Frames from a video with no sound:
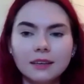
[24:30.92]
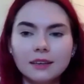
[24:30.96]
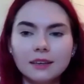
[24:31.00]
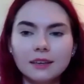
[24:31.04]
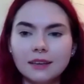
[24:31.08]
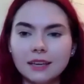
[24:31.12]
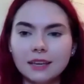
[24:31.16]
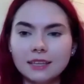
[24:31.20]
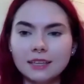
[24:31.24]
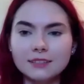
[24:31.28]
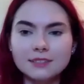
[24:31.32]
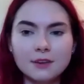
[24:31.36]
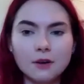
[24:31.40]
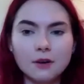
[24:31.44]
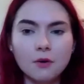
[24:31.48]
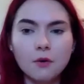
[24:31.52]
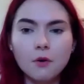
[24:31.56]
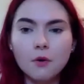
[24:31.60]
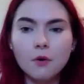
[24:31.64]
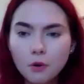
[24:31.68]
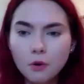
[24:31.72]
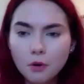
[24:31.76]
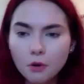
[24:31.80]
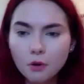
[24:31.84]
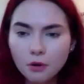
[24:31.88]
it's a
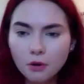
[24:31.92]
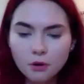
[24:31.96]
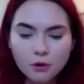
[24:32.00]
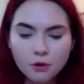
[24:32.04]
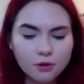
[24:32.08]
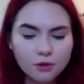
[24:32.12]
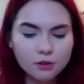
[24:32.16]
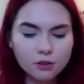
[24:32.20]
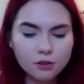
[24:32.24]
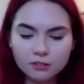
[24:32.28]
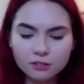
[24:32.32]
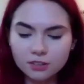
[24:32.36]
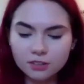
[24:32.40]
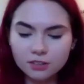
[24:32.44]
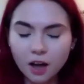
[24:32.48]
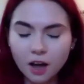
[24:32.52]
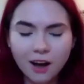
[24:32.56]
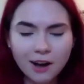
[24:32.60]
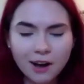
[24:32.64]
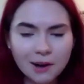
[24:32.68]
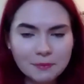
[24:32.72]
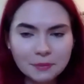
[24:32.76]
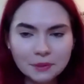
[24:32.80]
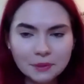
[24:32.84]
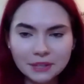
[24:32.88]
whole
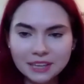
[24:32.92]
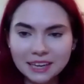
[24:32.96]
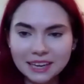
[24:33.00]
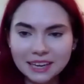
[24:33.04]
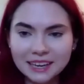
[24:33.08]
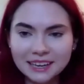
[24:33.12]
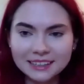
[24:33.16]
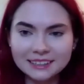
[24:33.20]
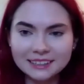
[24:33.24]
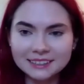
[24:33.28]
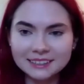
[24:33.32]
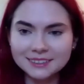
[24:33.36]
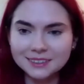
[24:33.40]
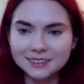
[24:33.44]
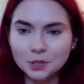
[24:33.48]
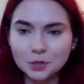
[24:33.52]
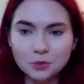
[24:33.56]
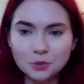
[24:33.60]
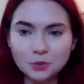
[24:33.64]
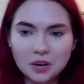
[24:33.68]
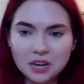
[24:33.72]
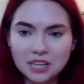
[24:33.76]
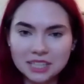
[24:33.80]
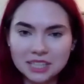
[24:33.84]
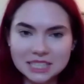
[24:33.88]
complicated,
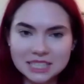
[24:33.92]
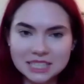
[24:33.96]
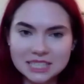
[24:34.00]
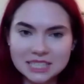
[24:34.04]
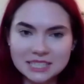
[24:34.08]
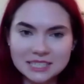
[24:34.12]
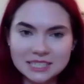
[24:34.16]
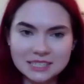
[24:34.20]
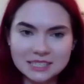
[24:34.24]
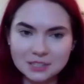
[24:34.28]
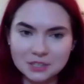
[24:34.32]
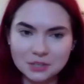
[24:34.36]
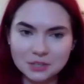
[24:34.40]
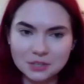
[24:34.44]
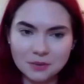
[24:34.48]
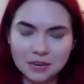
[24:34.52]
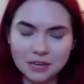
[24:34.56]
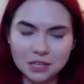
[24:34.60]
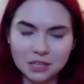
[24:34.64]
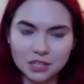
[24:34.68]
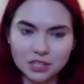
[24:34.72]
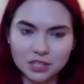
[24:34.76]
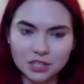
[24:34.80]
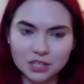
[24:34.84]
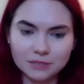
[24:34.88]
nuanced
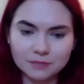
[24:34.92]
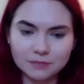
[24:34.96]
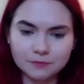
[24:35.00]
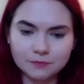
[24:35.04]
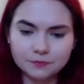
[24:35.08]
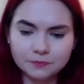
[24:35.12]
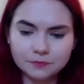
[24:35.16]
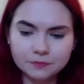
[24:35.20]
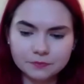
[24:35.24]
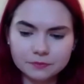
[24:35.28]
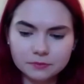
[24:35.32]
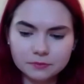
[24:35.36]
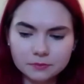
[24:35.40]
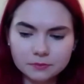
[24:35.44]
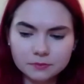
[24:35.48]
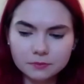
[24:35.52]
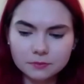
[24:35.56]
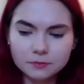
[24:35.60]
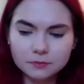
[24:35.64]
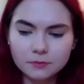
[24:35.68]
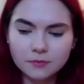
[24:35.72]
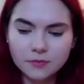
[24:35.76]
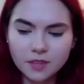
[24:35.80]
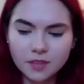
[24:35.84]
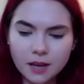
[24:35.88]
situation.
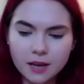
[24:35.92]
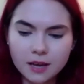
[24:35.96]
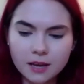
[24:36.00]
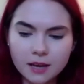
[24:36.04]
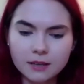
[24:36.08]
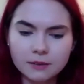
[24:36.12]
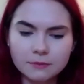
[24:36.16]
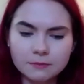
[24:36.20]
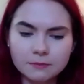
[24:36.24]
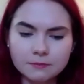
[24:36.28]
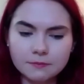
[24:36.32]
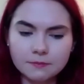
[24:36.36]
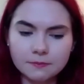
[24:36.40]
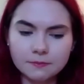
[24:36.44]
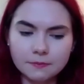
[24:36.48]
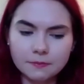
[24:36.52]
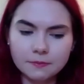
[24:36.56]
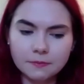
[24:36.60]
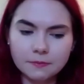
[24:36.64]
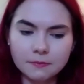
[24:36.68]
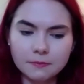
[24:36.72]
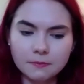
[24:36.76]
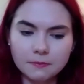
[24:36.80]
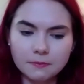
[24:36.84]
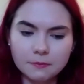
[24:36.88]

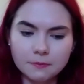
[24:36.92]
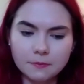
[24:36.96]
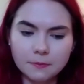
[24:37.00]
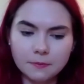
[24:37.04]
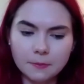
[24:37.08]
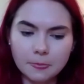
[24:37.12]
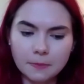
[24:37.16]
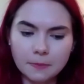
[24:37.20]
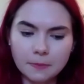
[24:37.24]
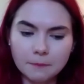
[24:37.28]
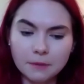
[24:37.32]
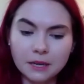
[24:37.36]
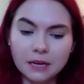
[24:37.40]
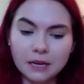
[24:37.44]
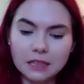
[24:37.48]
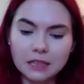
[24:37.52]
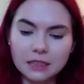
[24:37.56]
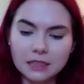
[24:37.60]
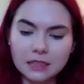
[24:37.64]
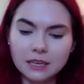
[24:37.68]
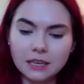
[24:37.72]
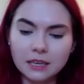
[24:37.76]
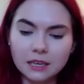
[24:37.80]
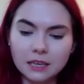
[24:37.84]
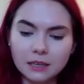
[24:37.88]
But I
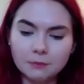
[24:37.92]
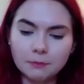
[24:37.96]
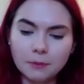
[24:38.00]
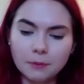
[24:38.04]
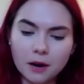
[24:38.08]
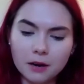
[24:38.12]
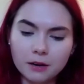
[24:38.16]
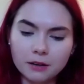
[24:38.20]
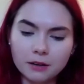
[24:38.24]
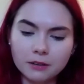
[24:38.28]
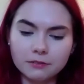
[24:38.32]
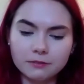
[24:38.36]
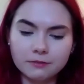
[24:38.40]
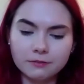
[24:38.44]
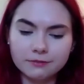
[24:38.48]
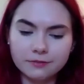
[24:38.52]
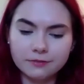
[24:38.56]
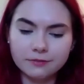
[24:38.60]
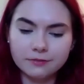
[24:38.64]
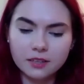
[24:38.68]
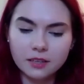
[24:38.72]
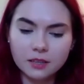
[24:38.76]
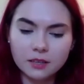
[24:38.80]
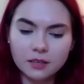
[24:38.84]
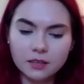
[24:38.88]
think part of
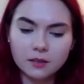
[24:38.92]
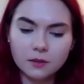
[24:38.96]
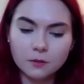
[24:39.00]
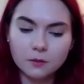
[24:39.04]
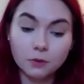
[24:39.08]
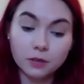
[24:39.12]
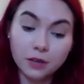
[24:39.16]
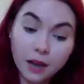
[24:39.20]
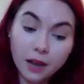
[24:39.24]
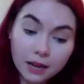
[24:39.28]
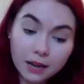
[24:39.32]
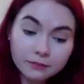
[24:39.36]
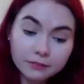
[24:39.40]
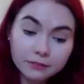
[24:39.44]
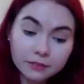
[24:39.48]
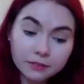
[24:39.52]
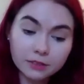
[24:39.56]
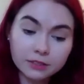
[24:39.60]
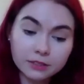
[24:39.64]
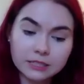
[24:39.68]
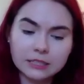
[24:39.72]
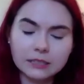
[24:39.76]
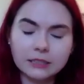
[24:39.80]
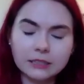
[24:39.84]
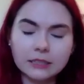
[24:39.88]
what I've
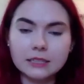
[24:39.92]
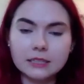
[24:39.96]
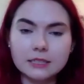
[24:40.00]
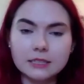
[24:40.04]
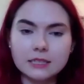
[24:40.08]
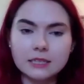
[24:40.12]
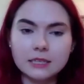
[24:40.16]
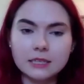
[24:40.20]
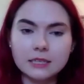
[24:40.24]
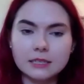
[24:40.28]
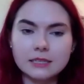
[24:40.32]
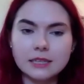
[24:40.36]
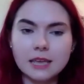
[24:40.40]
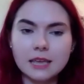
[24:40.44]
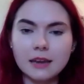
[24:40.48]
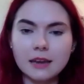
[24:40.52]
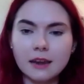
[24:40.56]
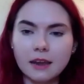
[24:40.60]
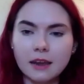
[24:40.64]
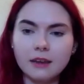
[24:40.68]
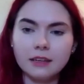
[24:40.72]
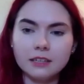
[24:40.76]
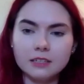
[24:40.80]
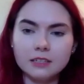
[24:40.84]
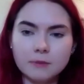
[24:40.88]
learned, at least, is that I
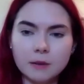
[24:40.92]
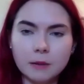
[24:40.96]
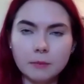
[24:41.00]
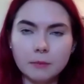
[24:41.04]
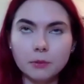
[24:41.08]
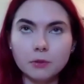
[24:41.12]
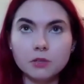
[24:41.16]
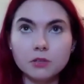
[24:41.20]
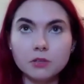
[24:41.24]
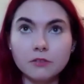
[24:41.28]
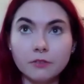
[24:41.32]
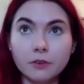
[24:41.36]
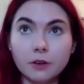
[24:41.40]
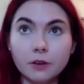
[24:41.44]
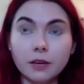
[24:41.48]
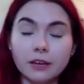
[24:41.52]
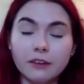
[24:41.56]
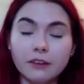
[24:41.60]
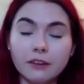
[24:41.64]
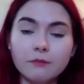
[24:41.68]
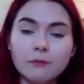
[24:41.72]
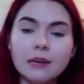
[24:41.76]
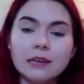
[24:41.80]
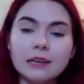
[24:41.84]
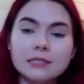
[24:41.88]
need to be able to
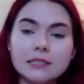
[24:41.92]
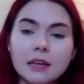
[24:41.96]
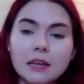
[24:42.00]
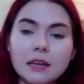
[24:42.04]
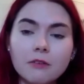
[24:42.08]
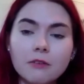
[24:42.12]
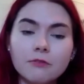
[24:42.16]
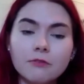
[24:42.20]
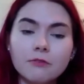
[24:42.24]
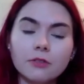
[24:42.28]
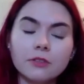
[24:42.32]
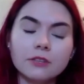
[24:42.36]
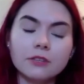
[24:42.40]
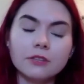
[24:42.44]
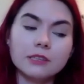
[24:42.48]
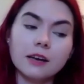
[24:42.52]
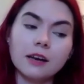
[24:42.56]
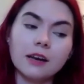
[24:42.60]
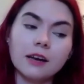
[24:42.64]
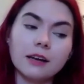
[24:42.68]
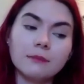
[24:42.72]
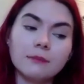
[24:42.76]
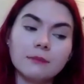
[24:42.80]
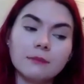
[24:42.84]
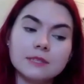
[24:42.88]
forgive myself for the
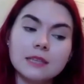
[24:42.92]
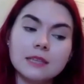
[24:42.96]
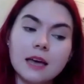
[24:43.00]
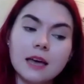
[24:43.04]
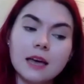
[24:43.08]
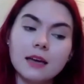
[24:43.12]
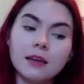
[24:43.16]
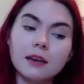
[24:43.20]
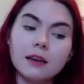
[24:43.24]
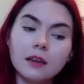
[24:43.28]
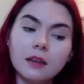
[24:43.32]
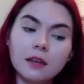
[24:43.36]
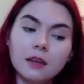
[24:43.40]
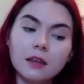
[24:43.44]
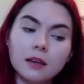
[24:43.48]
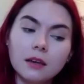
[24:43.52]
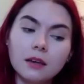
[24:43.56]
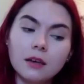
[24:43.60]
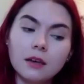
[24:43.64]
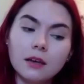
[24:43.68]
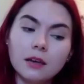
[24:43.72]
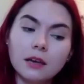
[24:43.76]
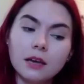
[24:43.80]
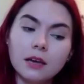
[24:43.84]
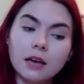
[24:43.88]
times that
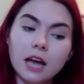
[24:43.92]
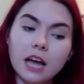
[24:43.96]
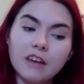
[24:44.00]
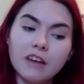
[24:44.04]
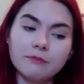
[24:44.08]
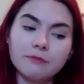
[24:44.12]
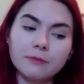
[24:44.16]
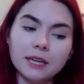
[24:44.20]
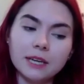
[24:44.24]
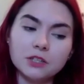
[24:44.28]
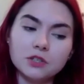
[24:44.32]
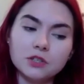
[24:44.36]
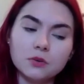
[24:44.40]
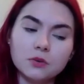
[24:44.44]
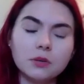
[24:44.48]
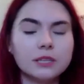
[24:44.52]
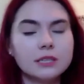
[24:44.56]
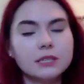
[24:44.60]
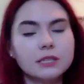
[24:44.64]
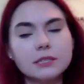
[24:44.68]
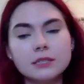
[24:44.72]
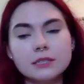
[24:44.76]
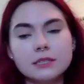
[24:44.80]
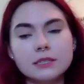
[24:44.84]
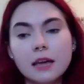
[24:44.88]
I've made
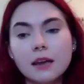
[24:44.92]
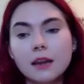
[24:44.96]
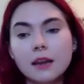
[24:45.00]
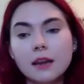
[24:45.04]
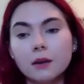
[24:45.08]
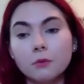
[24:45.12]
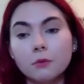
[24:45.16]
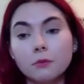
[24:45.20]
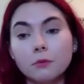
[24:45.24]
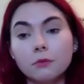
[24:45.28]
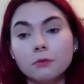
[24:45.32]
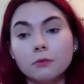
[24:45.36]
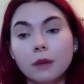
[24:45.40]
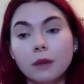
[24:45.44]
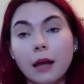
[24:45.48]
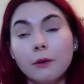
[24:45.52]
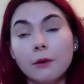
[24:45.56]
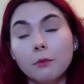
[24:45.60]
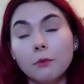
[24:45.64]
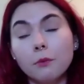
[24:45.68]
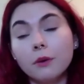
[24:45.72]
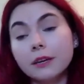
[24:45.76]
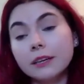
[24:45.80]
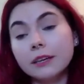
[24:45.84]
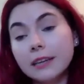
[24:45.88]
choices that I
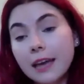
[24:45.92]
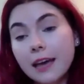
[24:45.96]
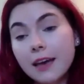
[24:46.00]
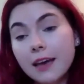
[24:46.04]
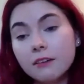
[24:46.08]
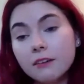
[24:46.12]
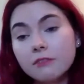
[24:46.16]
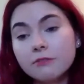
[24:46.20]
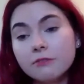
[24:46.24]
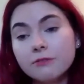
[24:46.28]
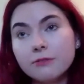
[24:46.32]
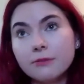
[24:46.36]
wouldn't have,